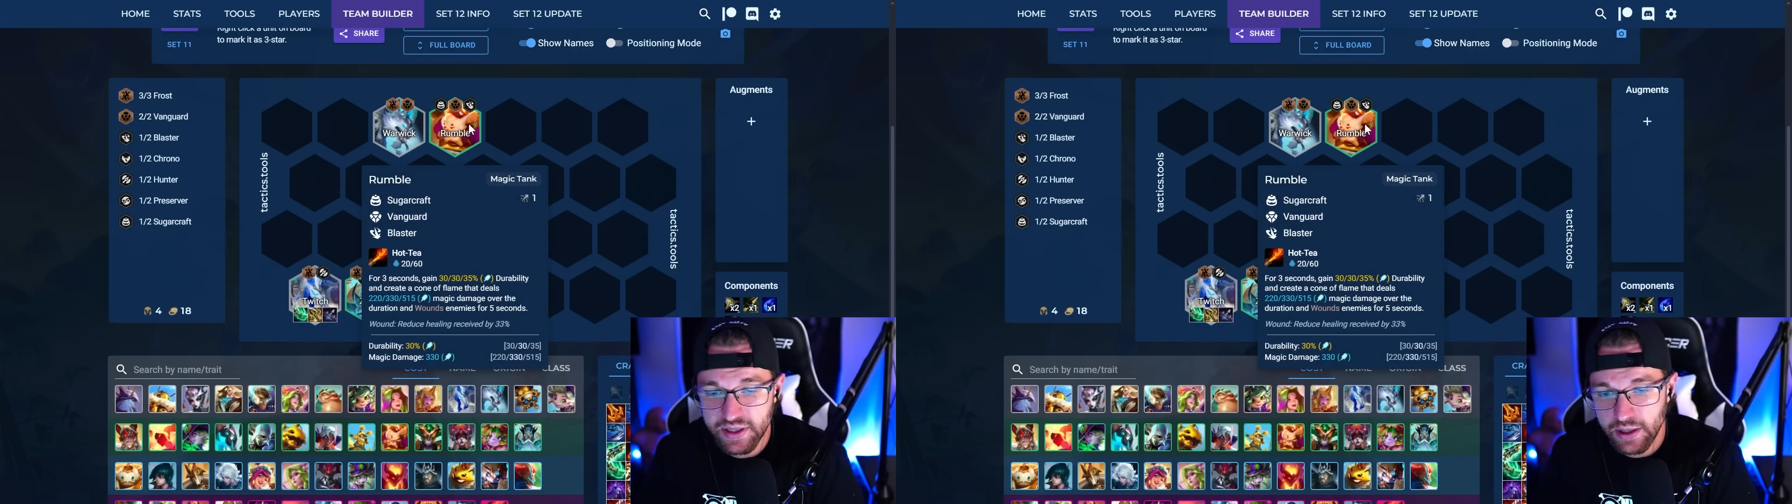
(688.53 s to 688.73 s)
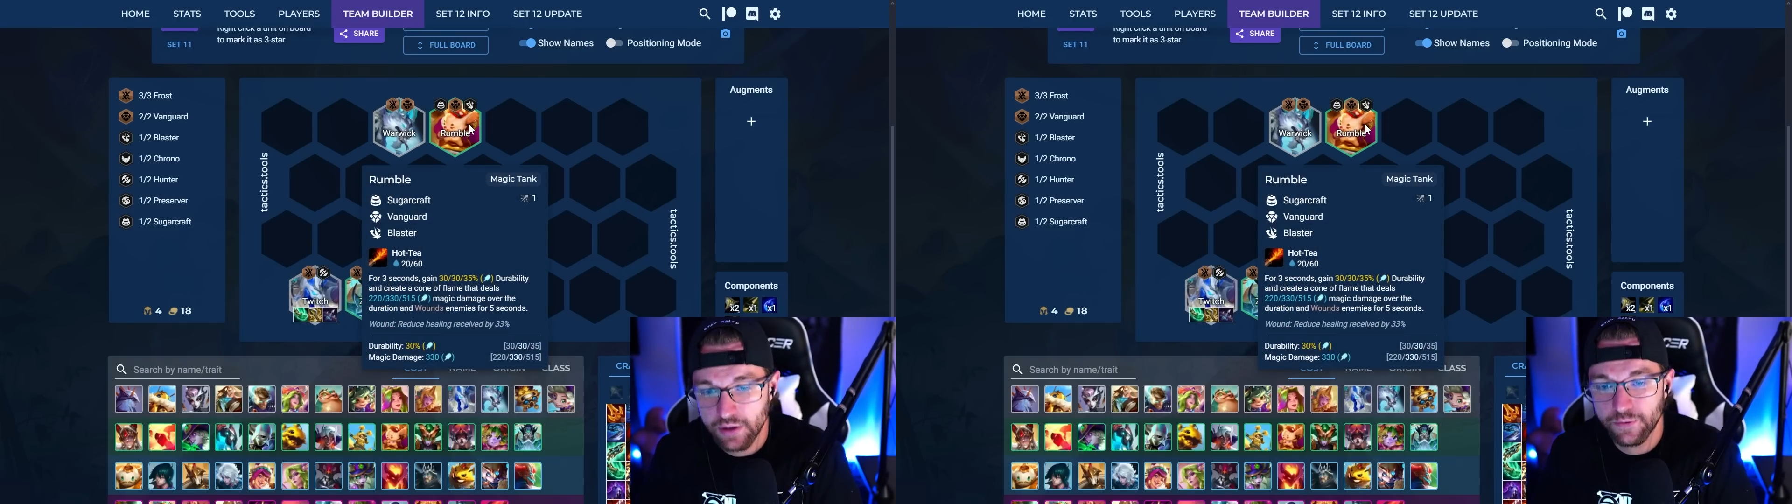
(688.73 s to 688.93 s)

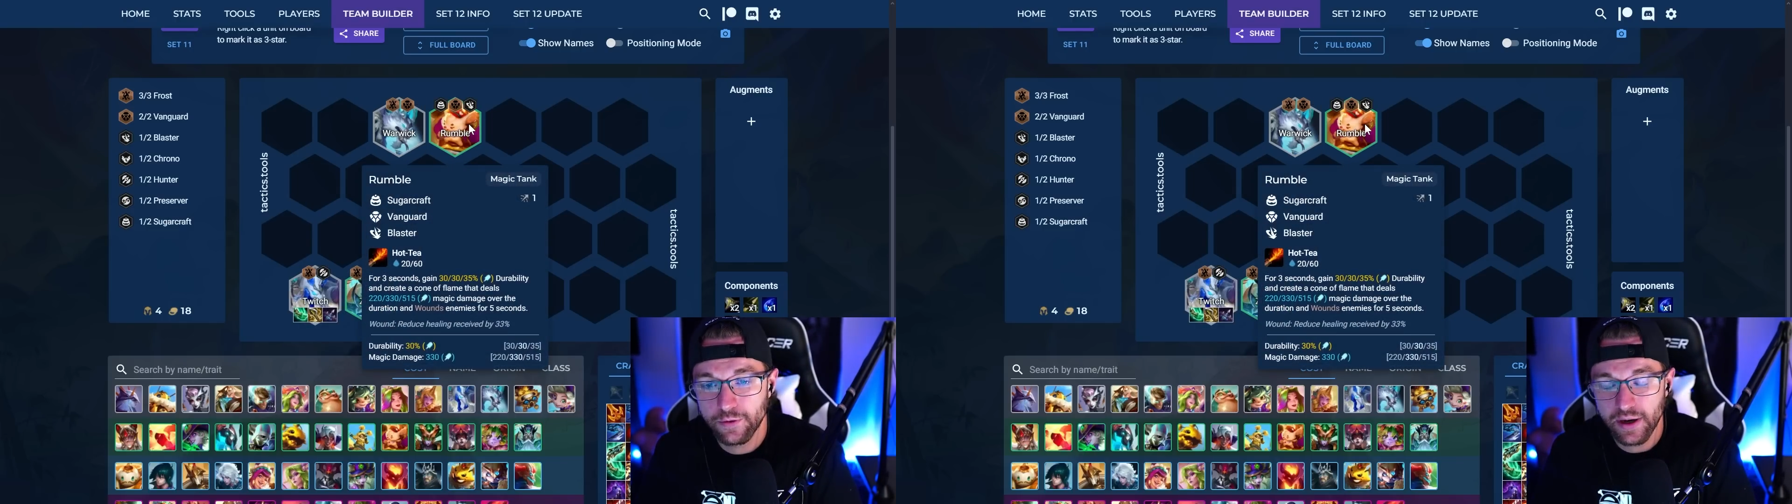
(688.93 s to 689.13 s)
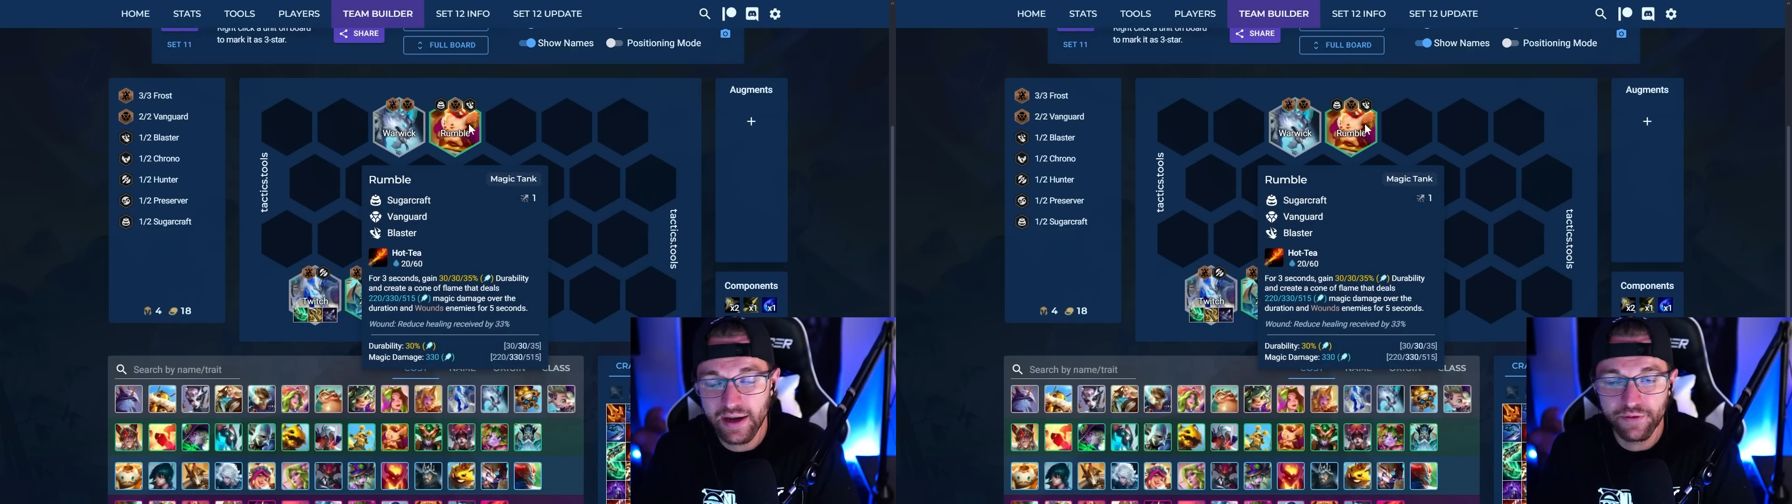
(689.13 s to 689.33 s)
here
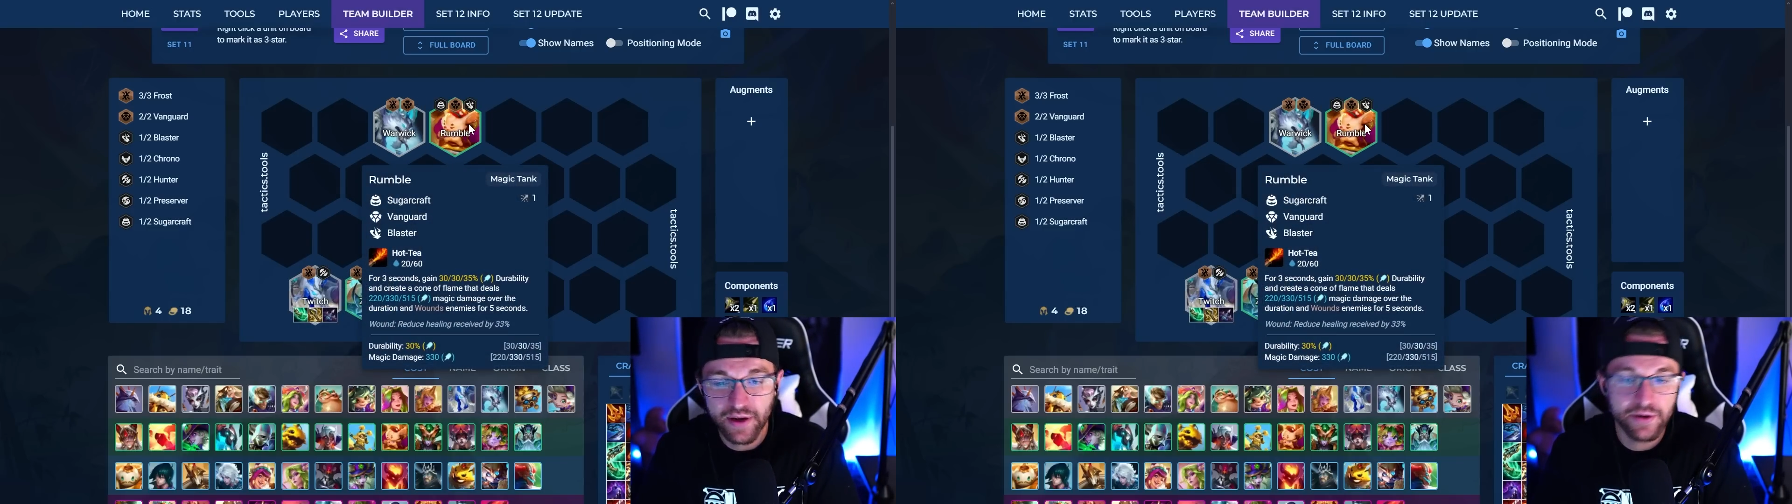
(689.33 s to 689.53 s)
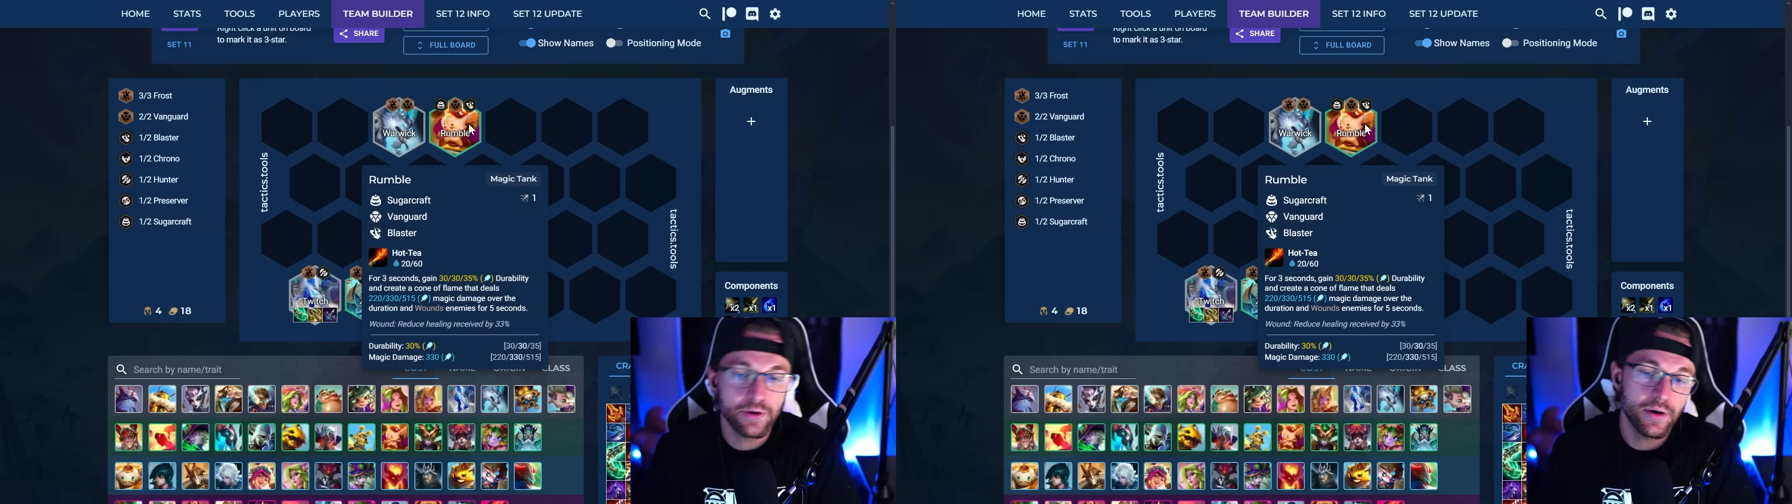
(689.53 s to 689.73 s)
for a
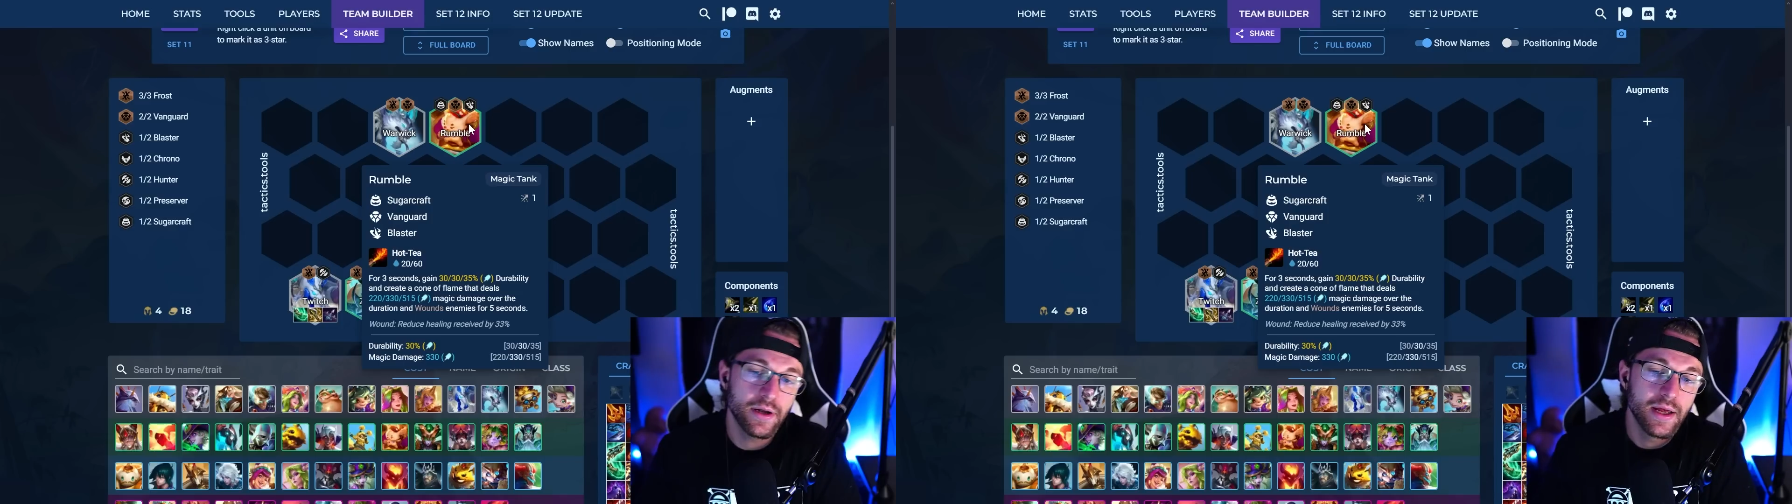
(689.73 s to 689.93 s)
Vanguard.